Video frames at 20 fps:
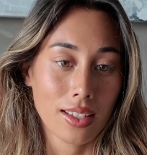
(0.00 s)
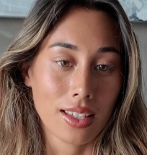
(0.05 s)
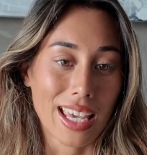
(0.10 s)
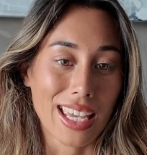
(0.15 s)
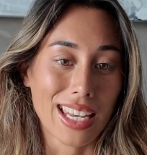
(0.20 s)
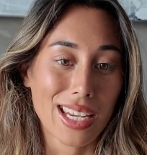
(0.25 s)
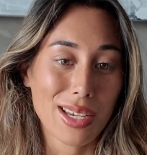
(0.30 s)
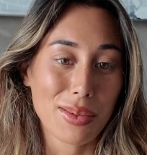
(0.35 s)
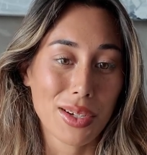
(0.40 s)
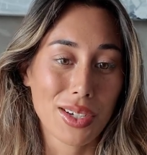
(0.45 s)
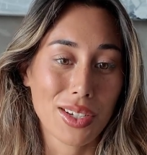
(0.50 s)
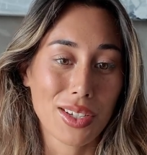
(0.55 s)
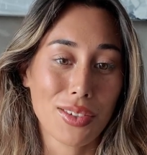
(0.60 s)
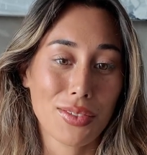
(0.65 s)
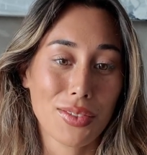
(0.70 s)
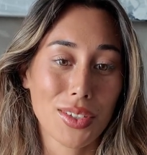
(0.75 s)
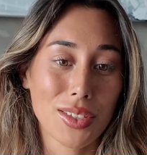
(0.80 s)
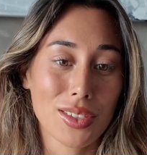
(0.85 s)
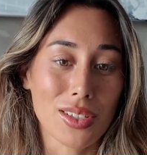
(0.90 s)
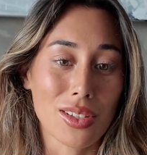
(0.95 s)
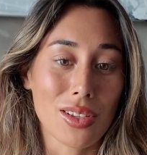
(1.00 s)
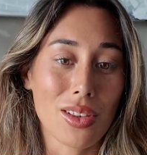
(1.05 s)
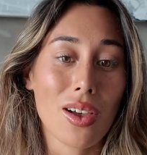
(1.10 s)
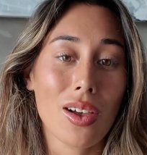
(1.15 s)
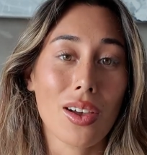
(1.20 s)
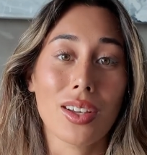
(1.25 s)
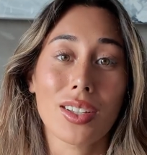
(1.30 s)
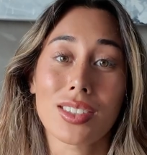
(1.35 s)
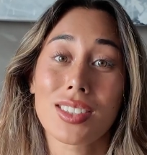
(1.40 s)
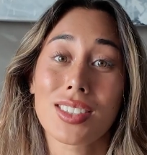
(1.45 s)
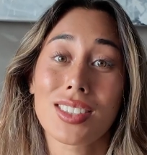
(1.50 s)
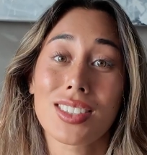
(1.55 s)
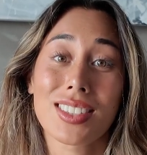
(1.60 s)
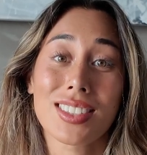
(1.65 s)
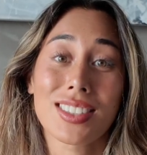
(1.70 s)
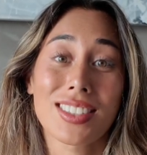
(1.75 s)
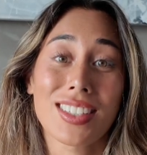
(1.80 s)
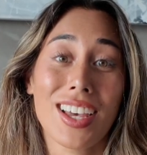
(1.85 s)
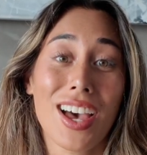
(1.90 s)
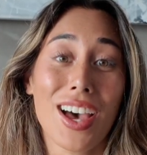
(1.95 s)
anyone who feels
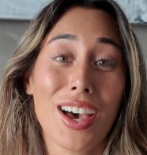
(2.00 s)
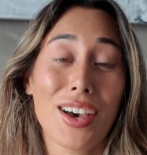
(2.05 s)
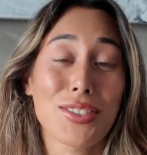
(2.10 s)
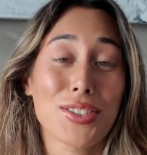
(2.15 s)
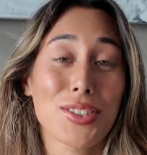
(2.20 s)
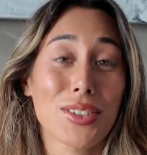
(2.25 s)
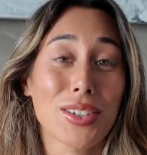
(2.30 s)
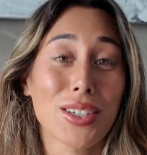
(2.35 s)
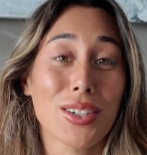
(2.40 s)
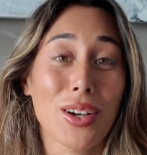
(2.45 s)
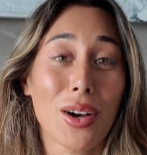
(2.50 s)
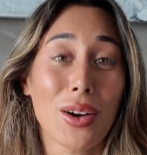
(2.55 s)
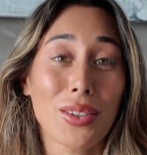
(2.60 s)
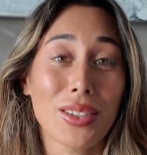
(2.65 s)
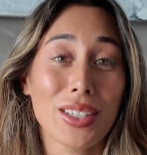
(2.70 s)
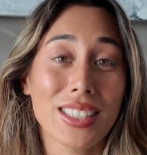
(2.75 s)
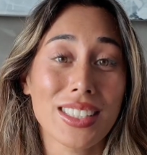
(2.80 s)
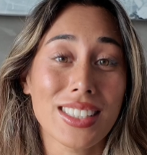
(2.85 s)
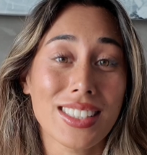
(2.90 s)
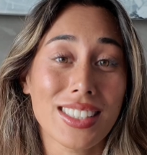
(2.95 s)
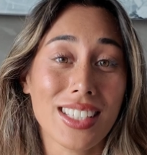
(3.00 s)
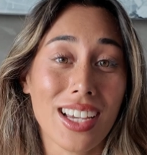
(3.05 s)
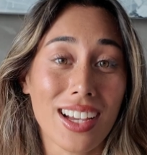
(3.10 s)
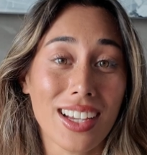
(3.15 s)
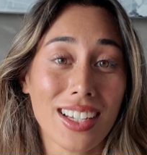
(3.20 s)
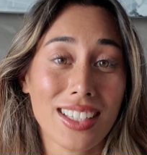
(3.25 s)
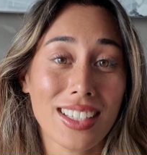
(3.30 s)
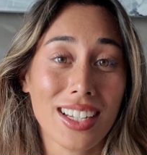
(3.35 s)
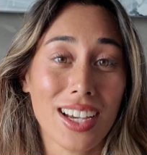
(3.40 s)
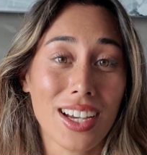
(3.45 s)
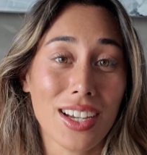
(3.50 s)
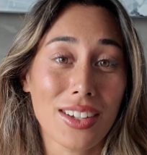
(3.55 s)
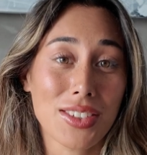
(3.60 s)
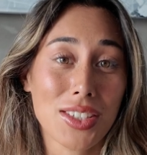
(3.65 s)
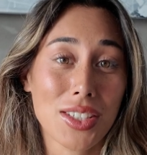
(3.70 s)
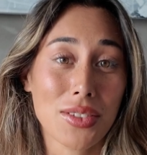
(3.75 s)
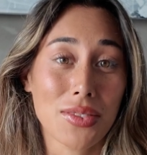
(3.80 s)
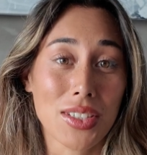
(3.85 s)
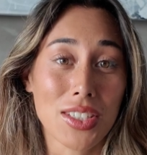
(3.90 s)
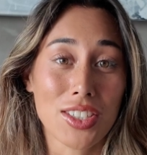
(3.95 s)
lost after a goal is done,
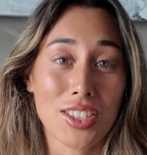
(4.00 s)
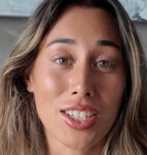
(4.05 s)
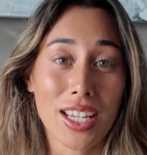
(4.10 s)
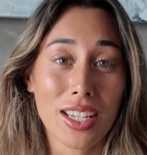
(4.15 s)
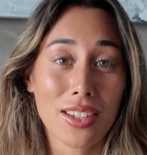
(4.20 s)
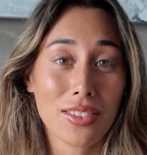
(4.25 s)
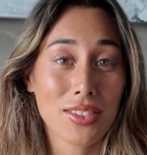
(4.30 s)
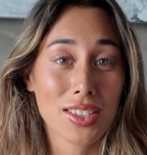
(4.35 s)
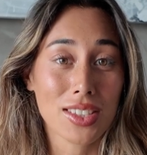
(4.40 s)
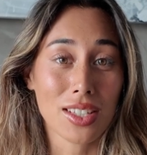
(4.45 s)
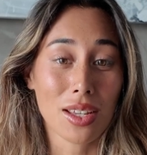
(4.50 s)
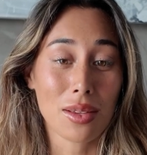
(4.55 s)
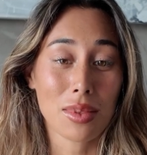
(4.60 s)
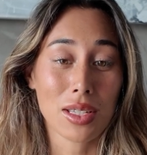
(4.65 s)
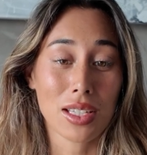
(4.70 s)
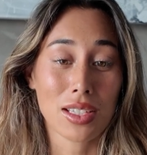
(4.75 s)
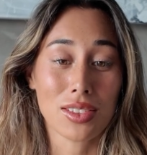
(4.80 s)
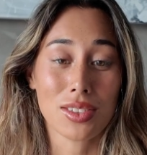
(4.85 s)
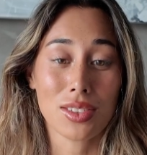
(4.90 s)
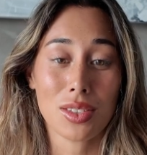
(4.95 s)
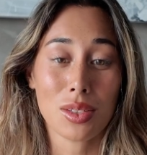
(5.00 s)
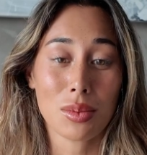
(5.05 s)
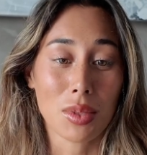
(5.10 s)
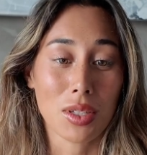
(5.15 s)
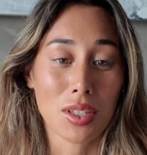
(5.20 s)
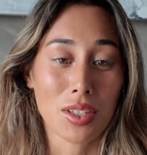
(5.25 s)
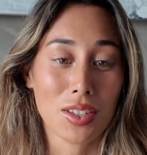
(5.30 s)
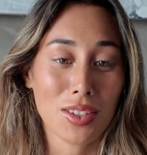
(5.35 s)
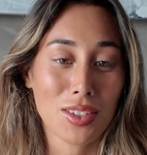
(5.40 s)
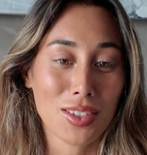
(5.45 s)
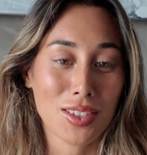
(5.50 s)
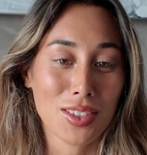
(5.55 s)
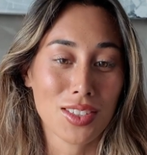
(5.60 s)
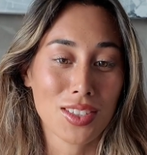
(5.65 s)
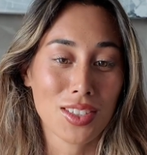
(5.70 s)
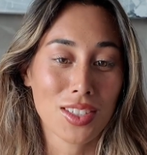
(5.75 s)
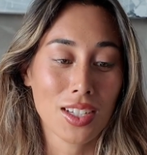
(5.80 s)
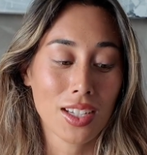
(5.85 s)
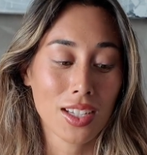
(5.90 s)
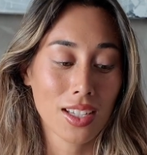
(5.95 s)
after you've achieved something super
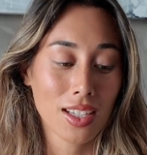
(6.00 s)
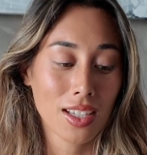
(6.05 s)
huge,